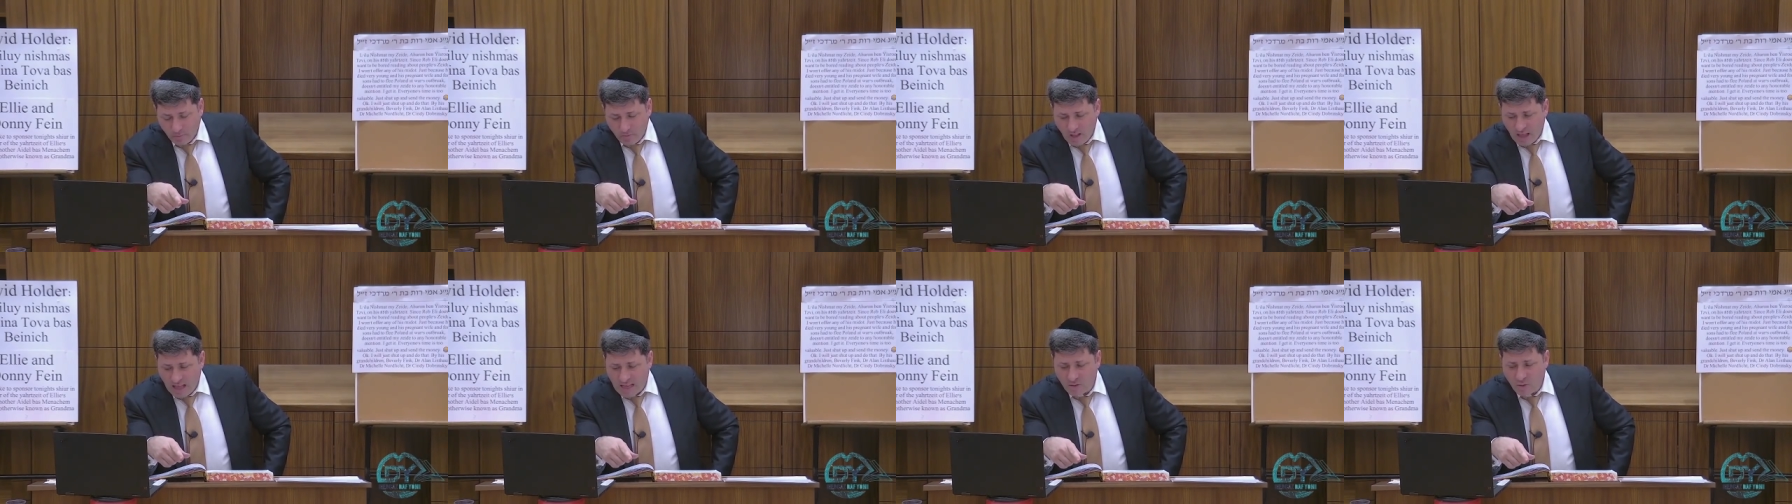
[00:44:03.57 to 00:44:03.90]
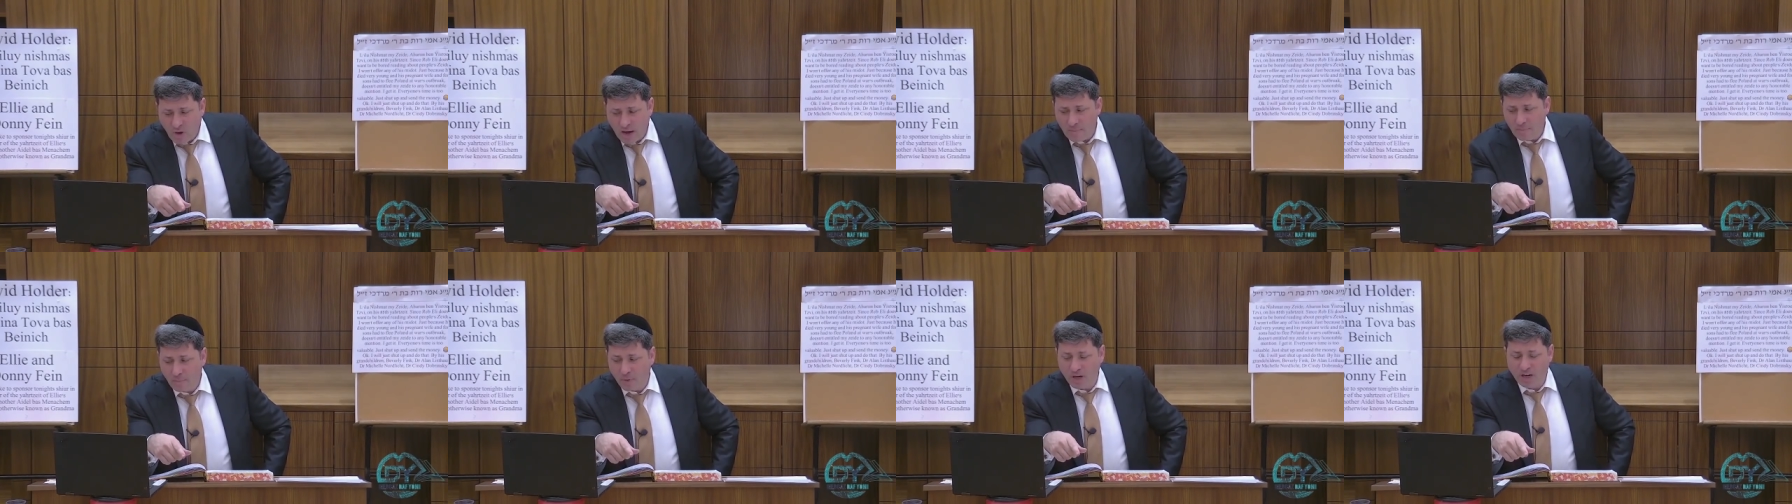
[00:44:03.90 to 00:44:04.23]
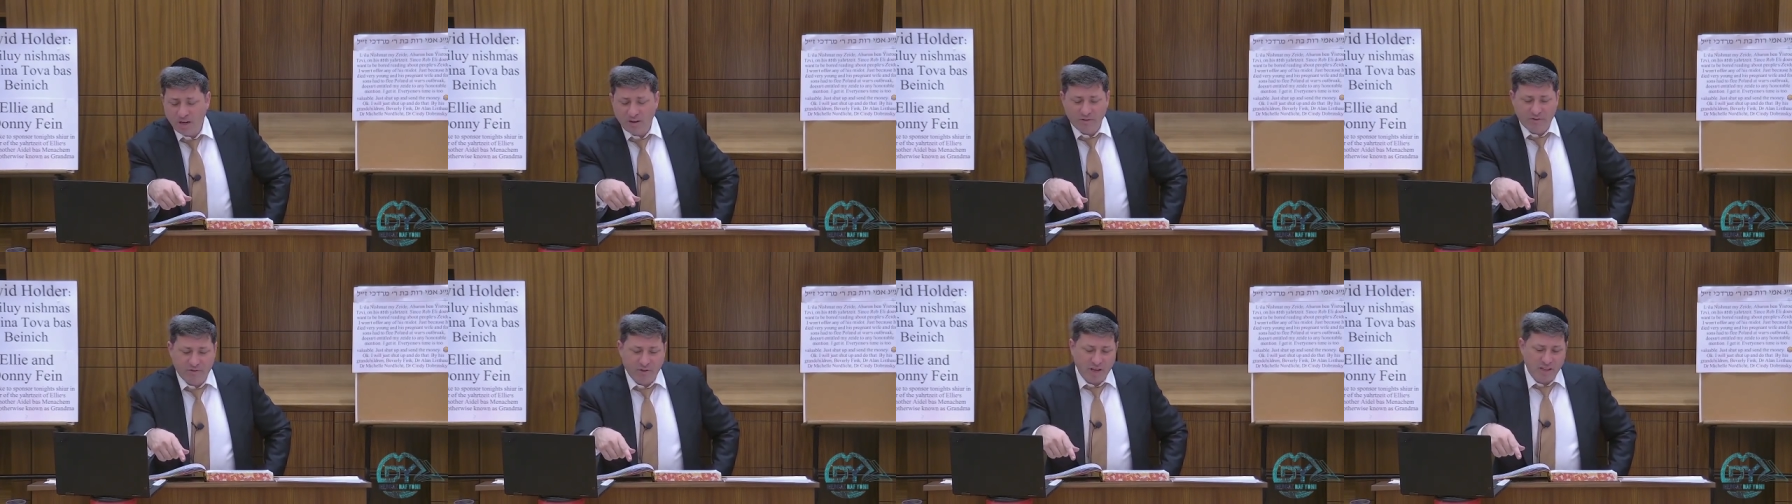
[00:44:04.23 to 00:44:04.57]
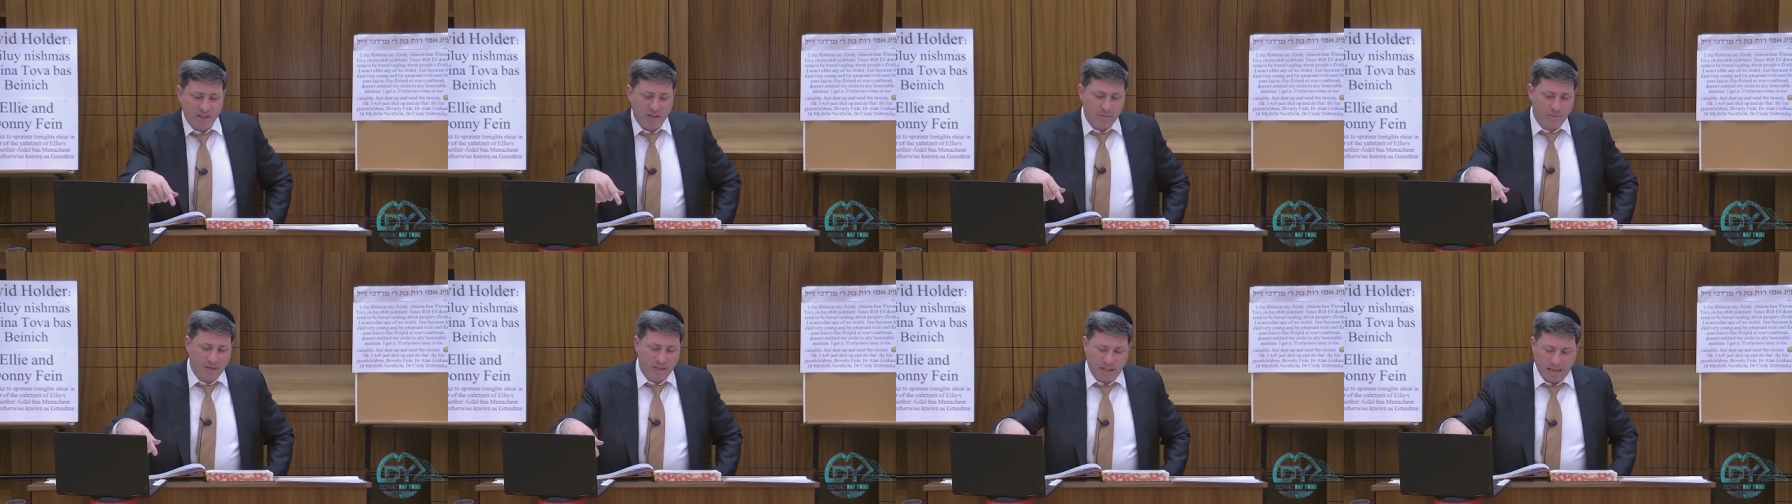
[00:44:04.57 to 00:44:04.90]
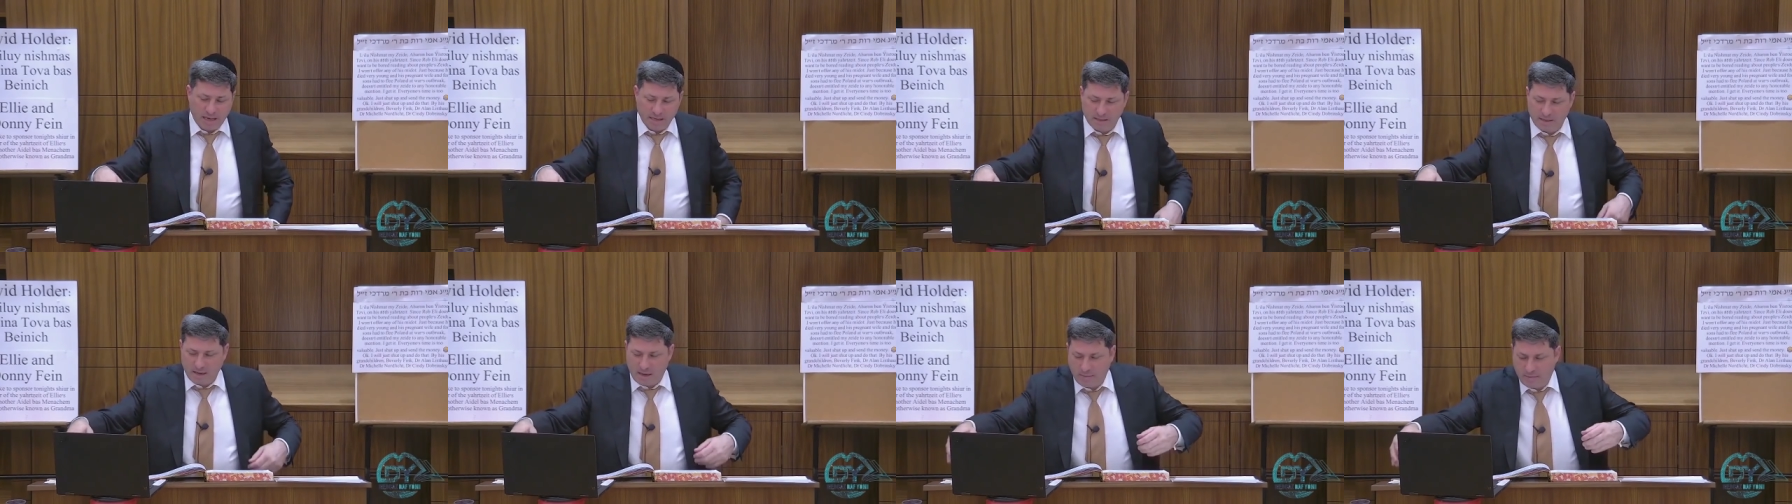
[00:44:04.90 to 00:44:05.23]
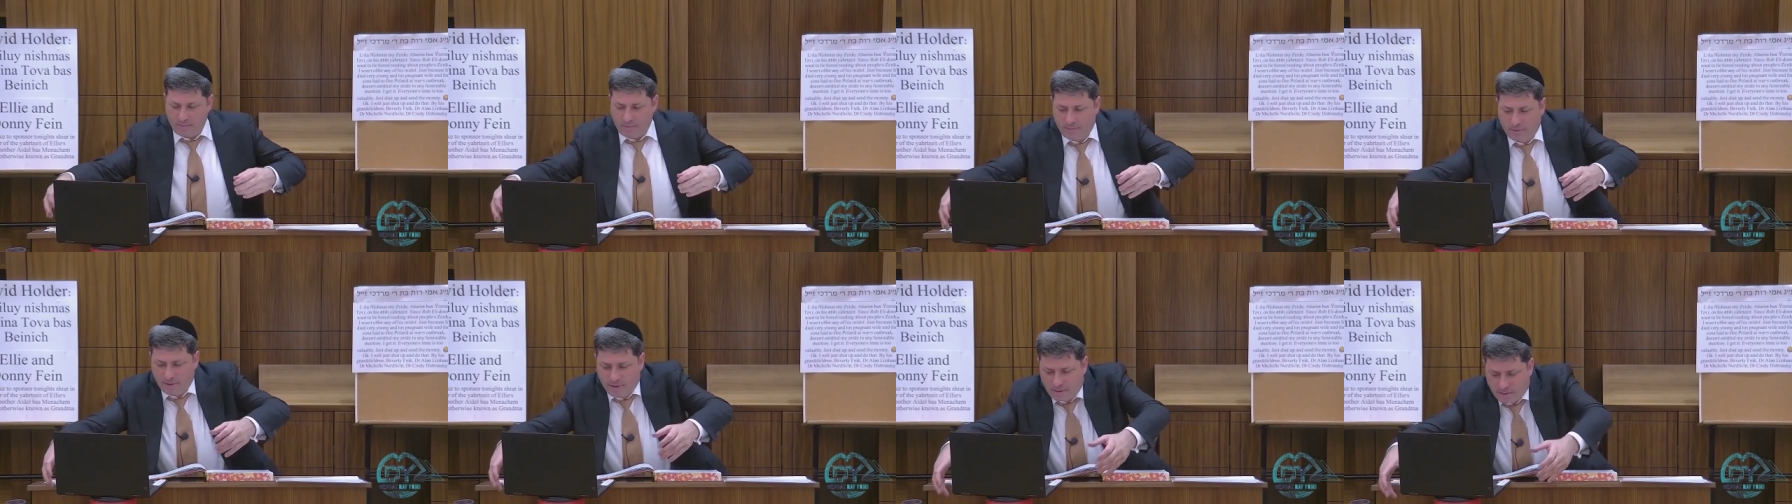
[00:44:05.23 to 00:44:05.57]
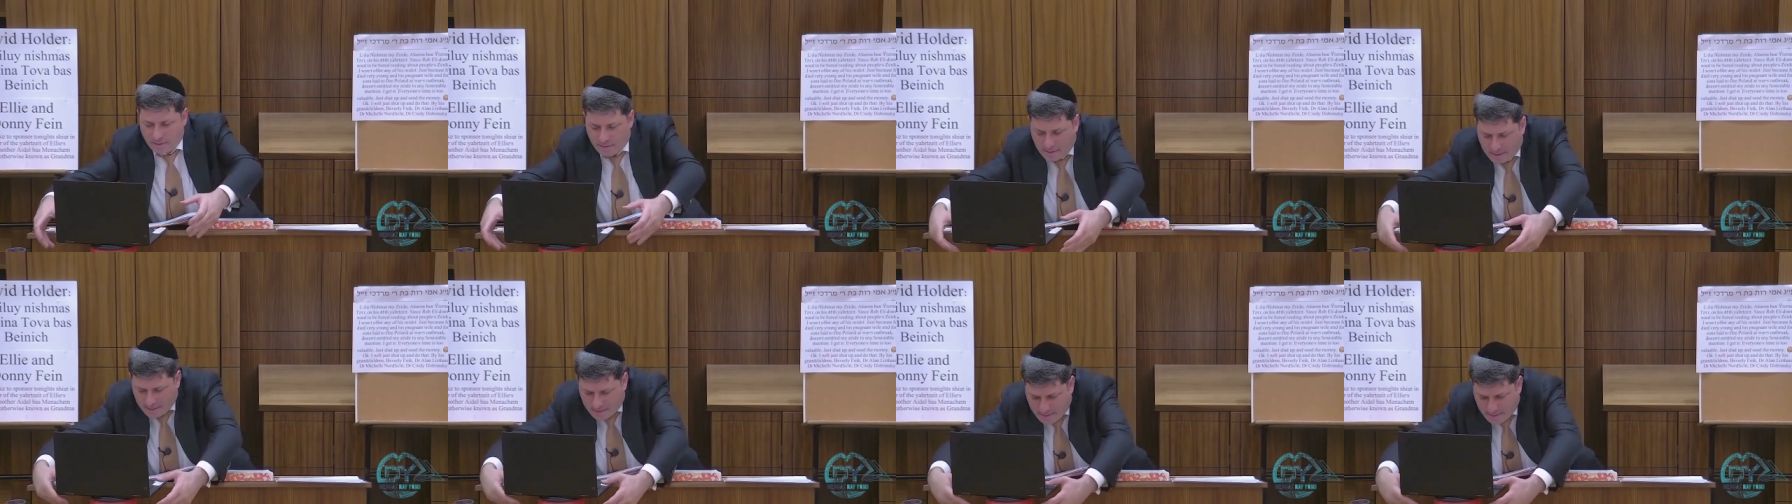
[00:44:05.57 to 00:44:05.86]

That's why I put it in front of me last time, like